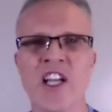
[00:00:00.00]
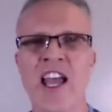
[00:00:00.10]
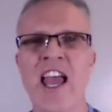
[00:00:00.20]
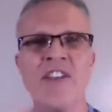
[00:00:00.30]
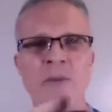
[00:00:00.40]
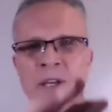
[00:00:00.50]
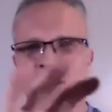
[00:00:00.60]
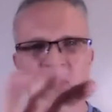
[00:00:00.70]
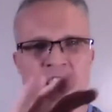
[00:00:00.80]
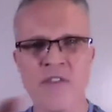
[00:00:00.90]
I had the
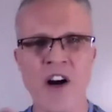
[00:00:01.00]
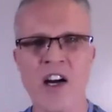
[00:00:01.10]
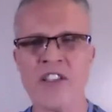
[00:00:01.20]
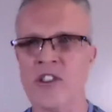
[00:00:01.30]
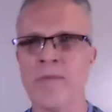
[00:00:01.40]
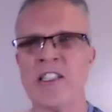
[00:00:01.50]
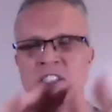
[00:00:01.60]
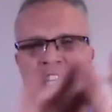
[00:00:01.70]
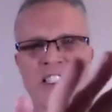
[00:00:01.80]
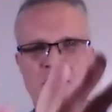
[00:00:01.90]
pieces of art, you might
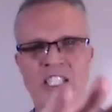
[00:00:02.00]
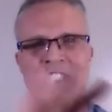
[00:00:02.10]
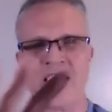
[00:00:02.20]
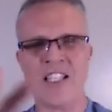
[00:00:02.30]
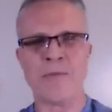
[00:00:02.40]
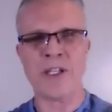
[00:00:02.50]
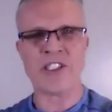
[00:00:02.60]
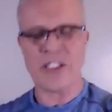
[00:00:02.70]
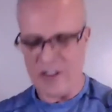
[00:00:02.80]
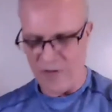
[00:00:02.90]
say the 16
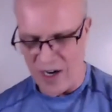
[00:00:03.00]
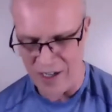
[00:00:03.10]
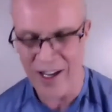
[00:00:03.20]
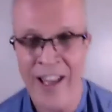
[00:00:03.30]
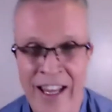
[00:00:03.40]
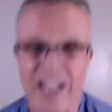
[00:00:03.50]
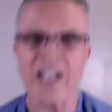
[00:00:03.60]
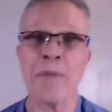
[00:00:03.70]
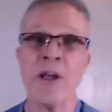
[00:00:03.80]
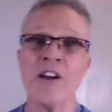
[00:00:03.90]
pieces of art that
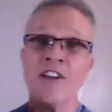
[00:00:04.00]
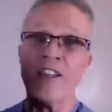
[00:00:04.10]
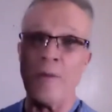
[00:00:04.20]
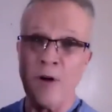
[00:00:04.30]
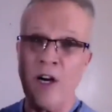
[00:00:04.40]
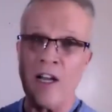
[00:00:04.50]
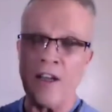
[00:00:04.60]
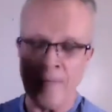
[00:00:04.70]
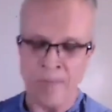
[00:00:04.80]
appear in the book,